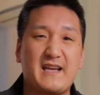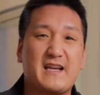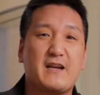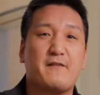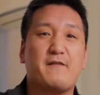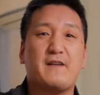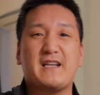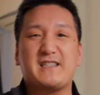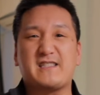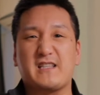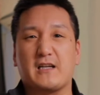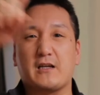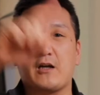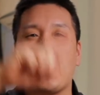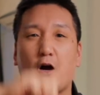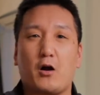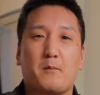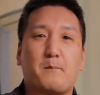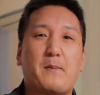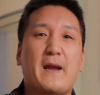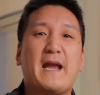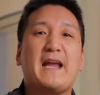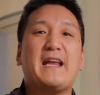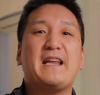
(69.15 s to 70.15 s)
of it as a
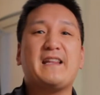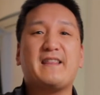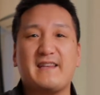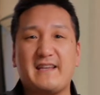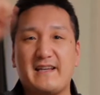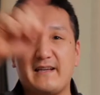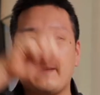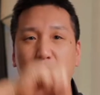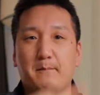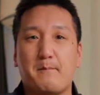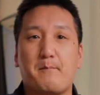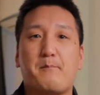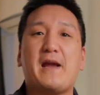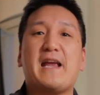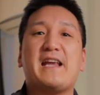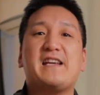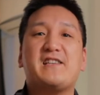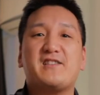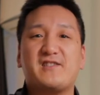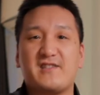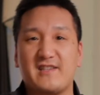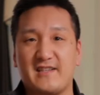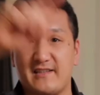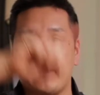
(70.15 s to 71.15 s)
Carpathian
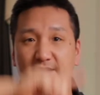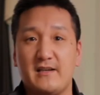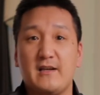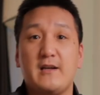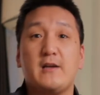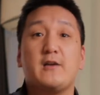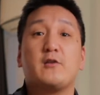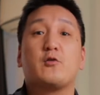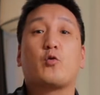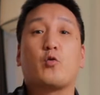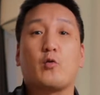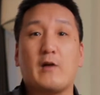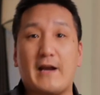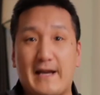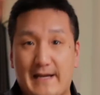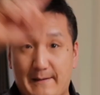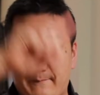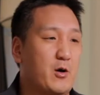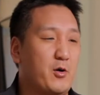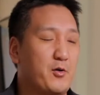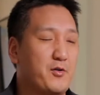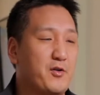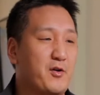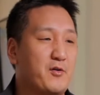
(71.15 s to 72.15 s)
Basin grape.
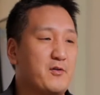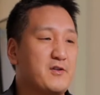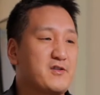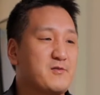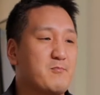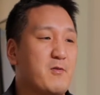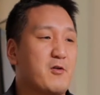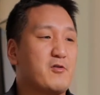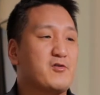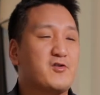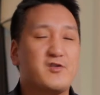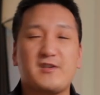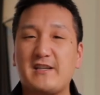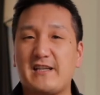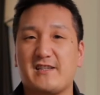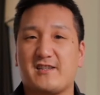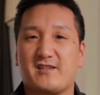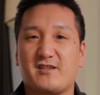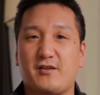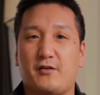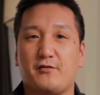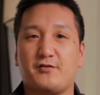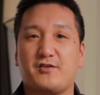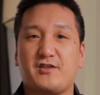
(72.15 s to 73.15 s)
Although it's mostly
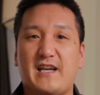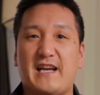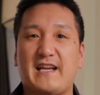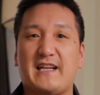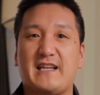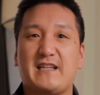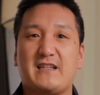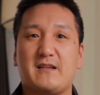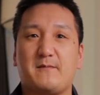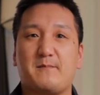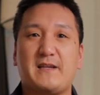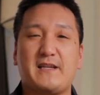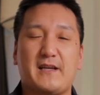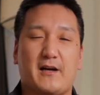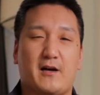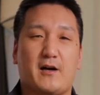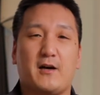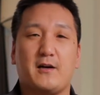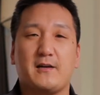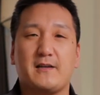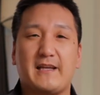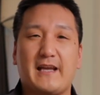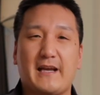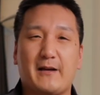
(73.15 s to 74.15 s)
associated to be a
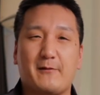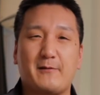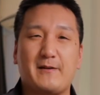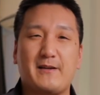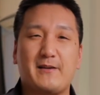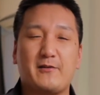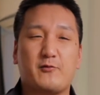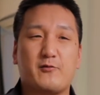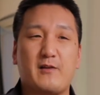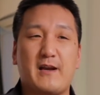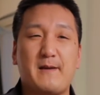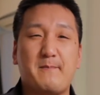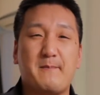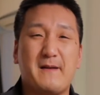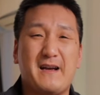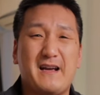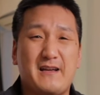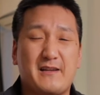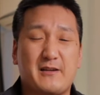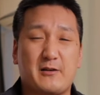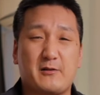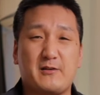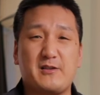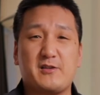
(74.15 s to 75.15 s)
Hungarian grape,
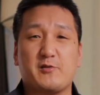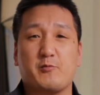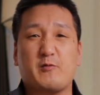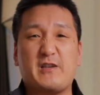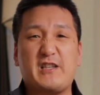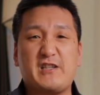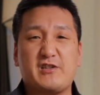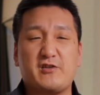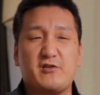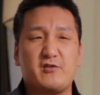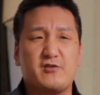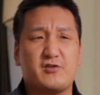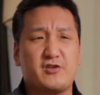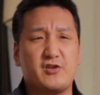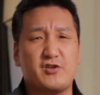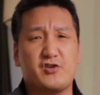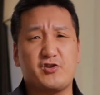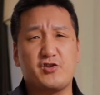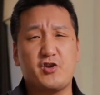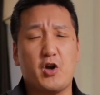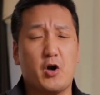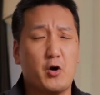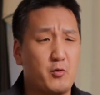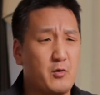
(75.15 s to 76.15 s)
there is research to
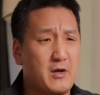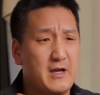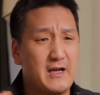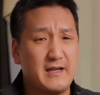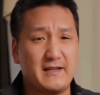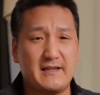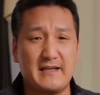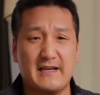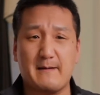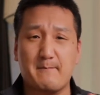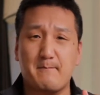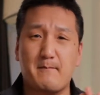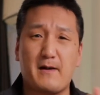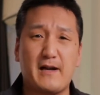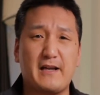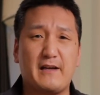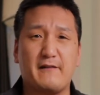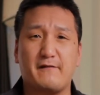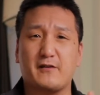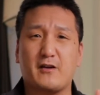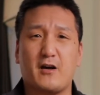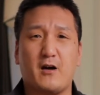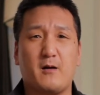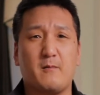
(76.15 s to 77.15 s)
show that it might
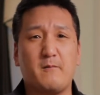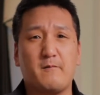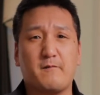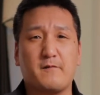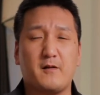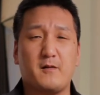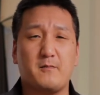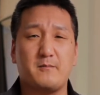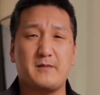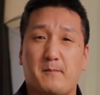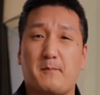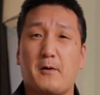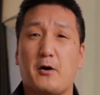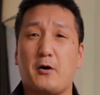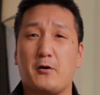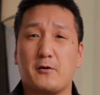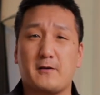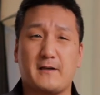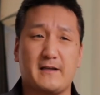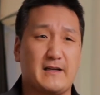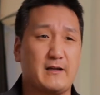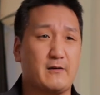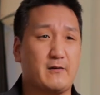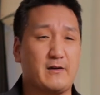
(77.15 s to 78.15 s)
have come from the
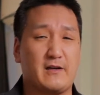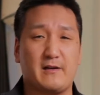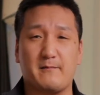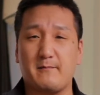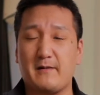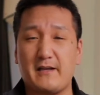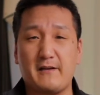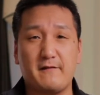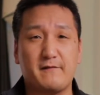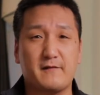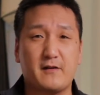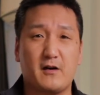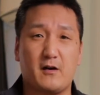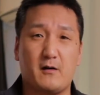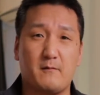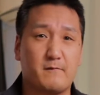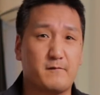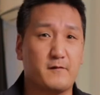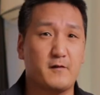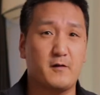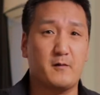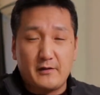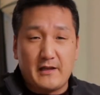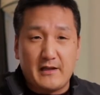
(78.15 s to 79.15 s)
Balkan area. It might have come
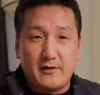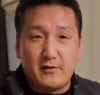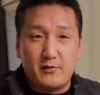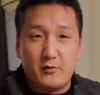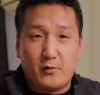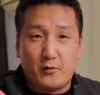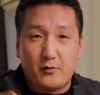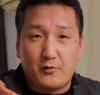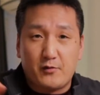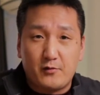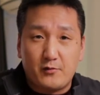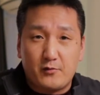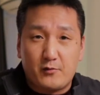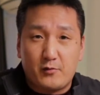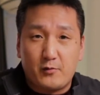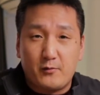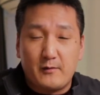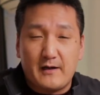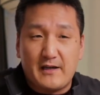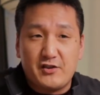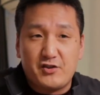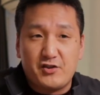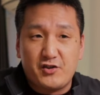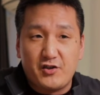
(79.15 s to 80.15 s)
from that northern
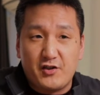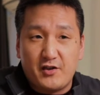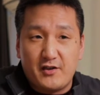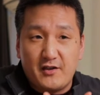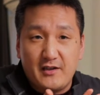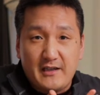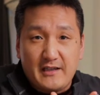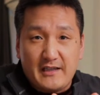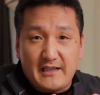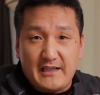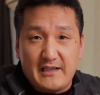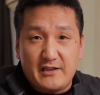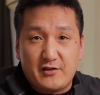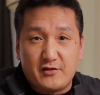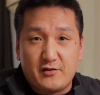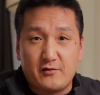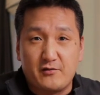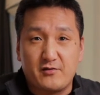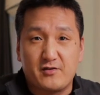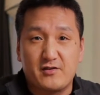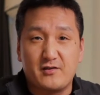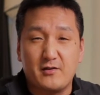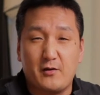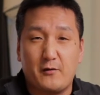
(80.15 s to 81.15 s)
Croatia, eastern
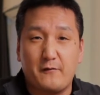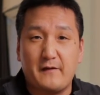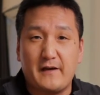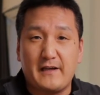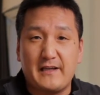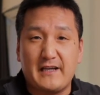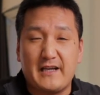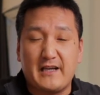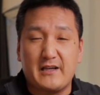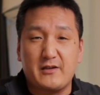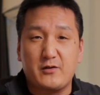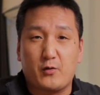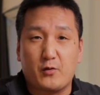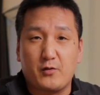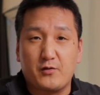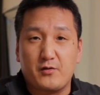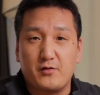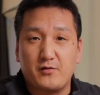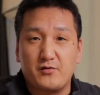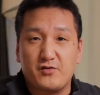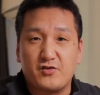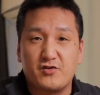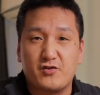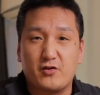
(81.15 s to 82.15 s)
Slovenia,
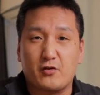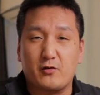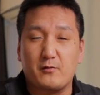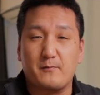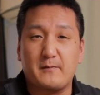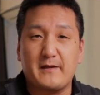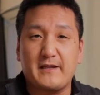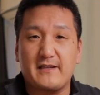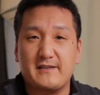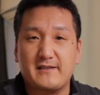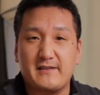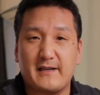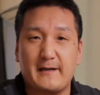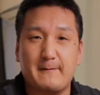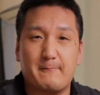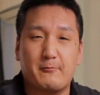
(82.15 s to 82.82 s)
northern Serbia type